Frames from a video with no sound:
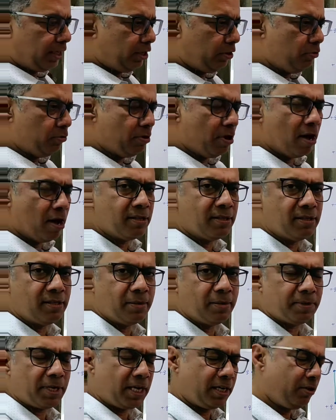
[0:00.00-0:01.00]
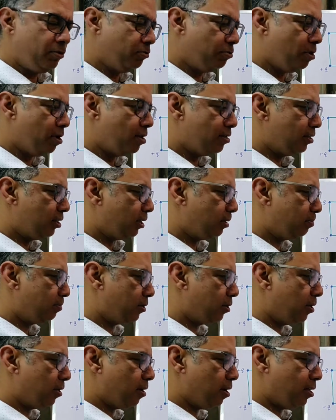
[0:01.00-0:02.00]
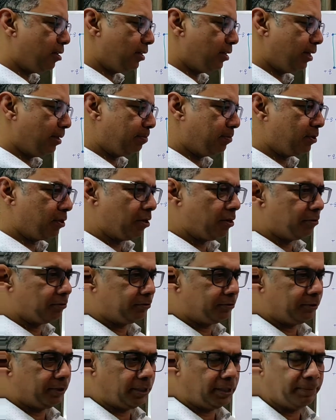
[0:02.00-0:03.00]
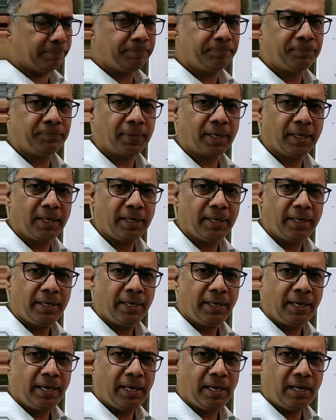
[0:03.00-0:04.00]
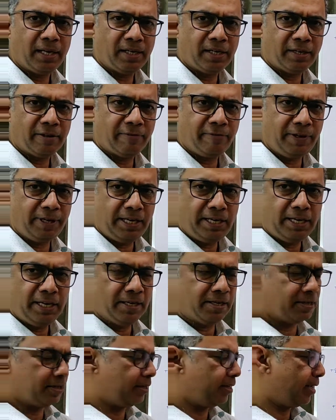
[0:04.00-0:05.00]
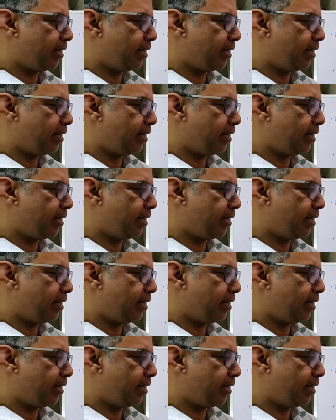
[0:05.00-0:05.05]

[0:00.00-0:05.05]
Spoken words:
new concept, the concept of electric field